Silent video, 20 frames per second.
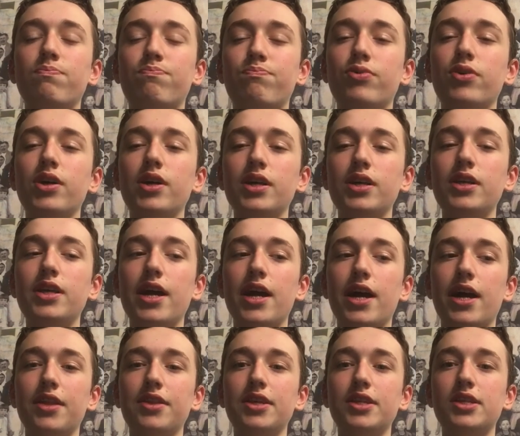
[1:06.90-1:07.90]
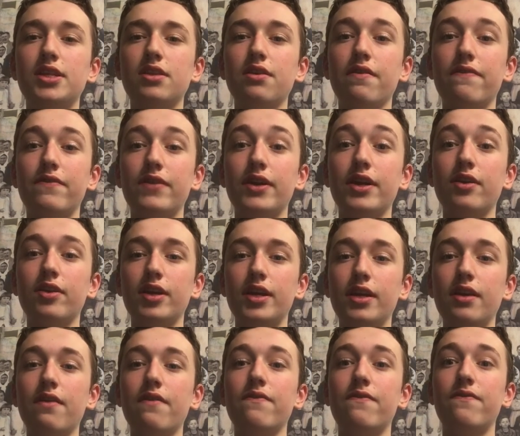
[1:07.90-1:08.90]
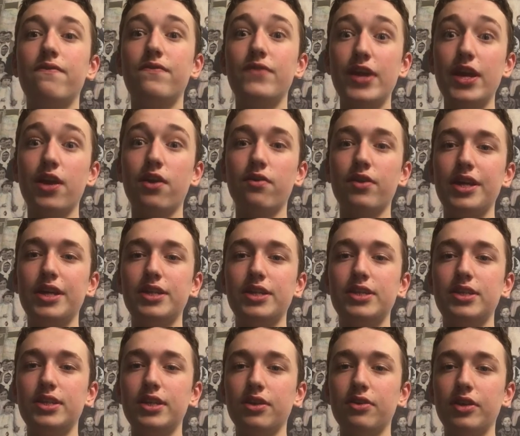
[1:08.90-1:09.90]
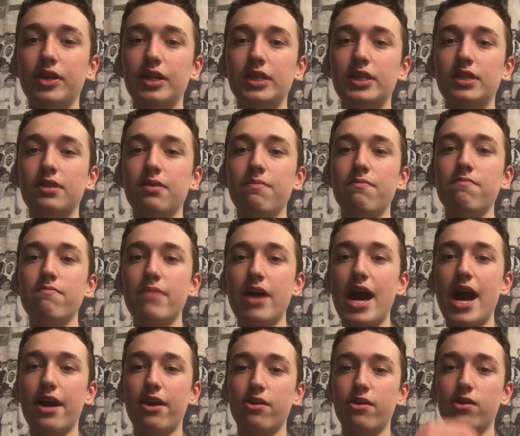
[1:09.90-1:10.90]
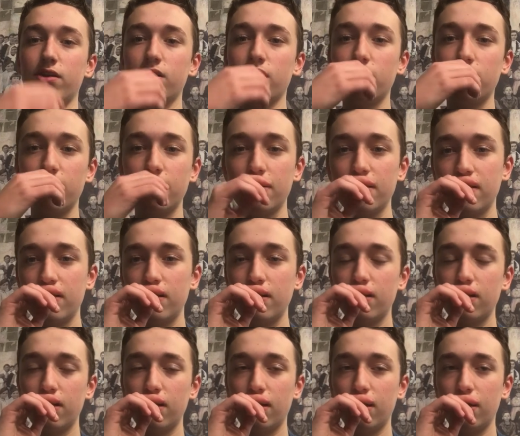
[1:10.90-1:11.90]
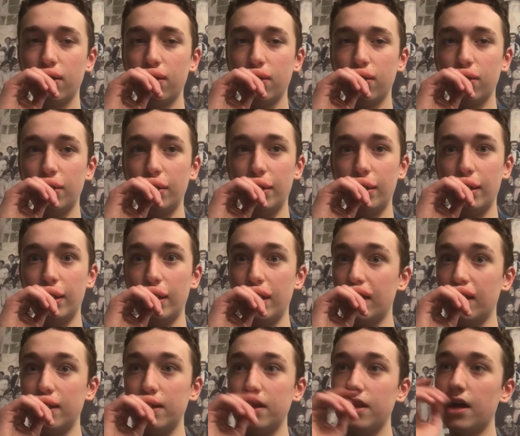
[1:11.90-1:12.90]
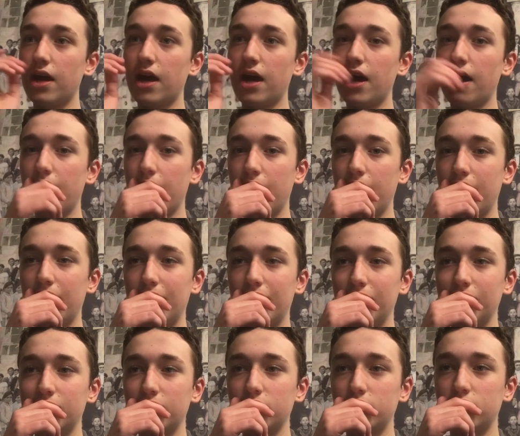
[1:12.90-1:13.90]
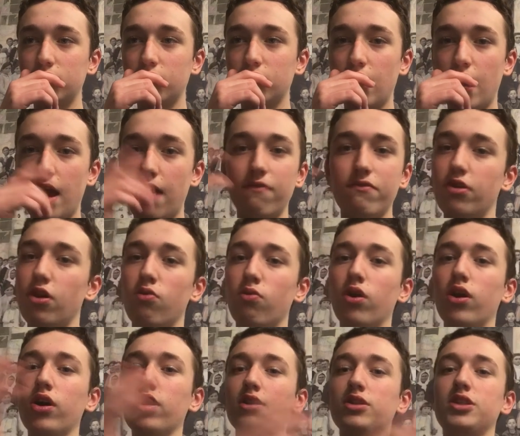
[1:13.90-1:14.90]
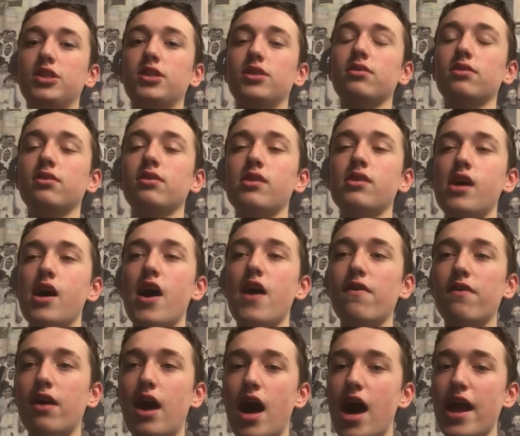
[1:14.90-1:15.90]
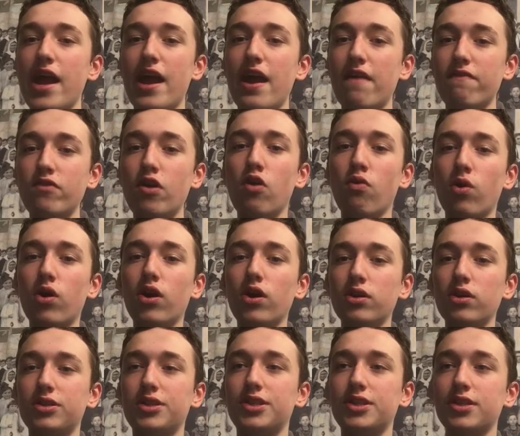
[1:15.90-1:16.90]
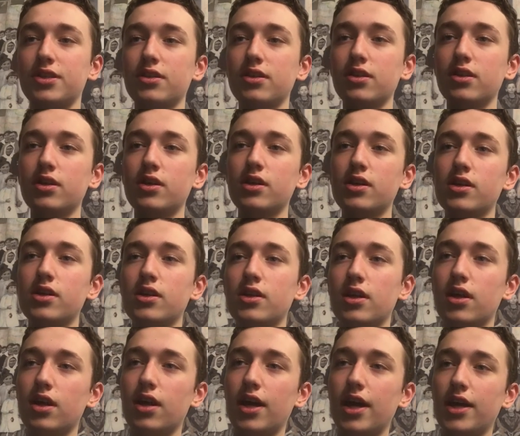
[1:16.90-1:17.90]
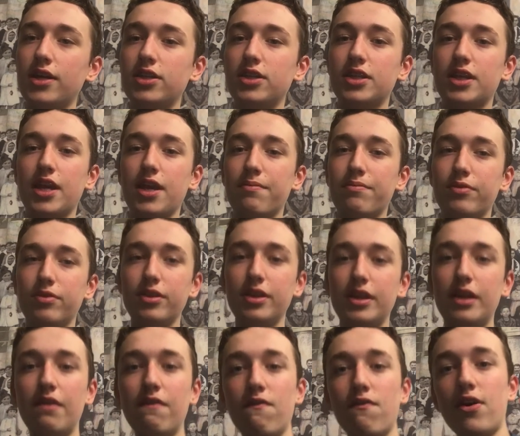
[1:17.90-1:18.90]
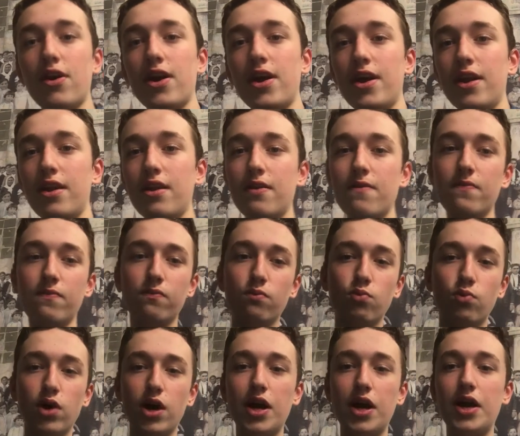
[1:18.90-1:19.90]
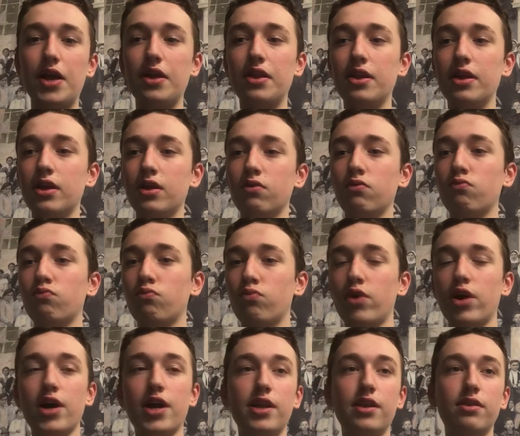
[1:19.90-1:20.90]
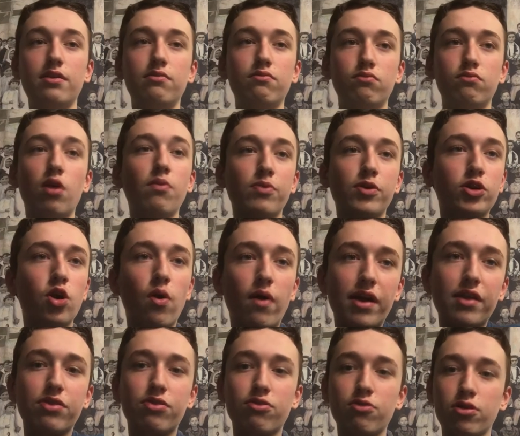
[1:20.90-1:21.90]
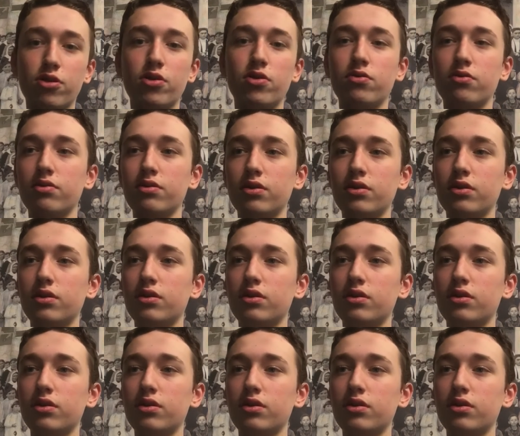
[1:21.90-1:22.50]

But yeah, this is a very, very serious matter, and I just have no words. I I have no words. I just can't believe what what what what we're going through.